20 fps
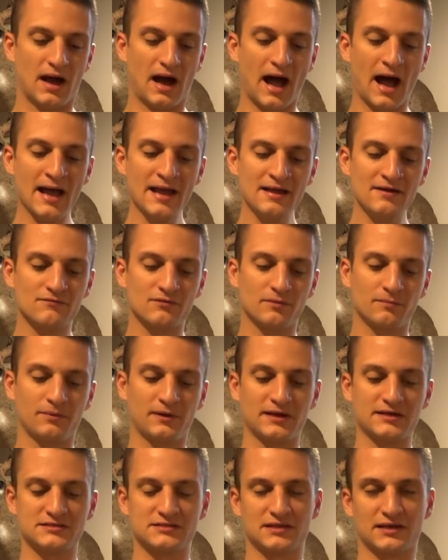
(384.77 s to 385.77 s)
I have
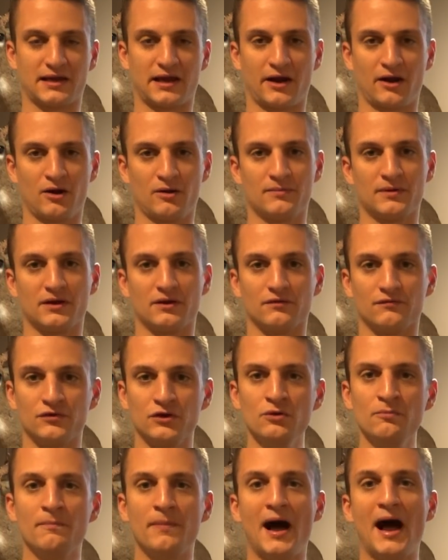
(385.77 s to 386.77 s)
replaced the carabiner. If
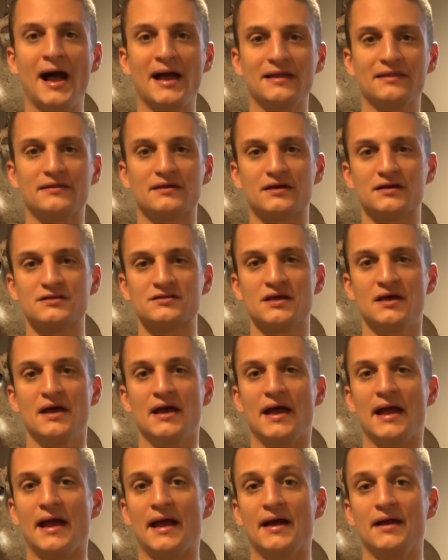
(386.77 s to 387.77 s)
you buy this,
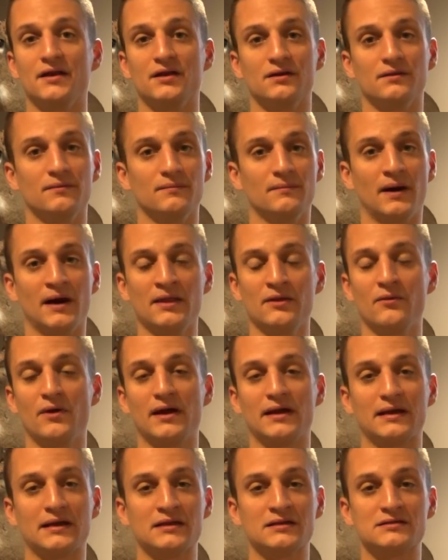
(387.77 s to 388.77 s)
and by the
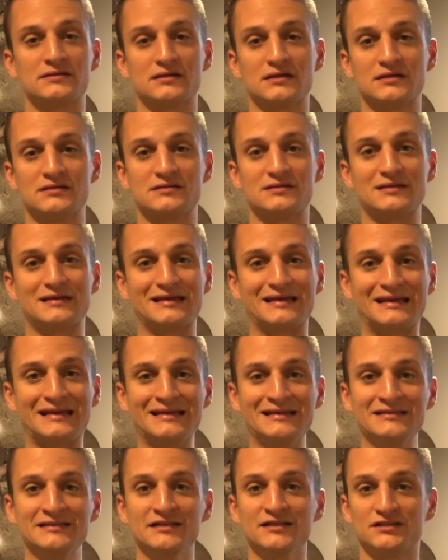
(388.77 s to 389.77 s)
way, it's the
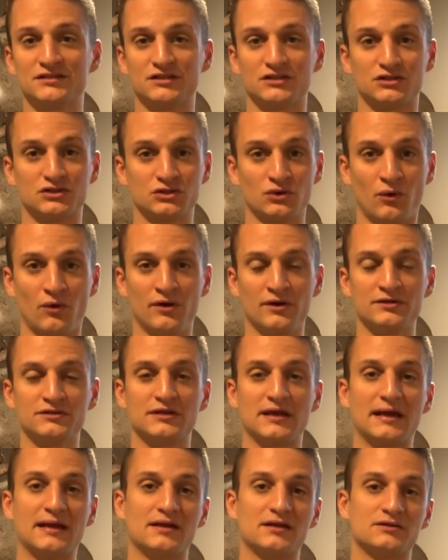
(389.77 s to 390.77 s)
easiest to source,
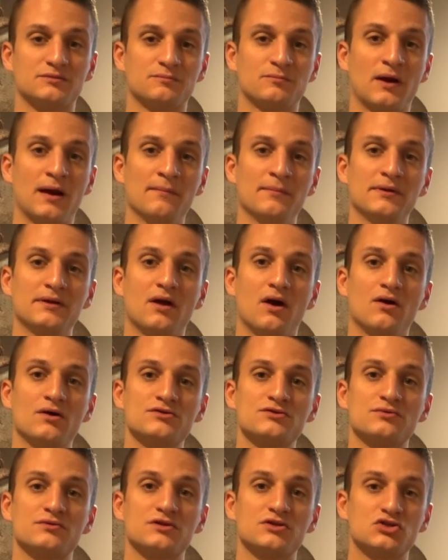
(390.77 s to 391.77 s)
and it's probably
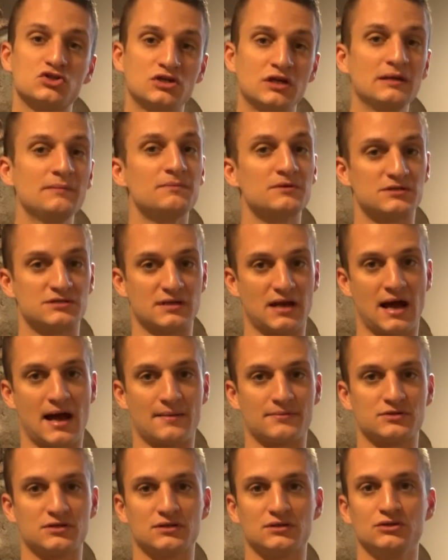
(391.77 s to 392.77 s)
also the cheapest
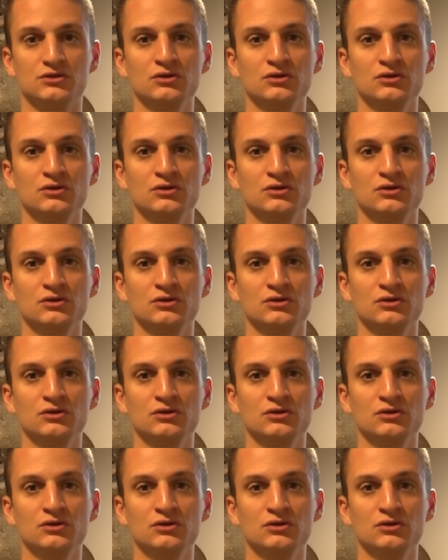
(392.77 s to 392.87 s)
option.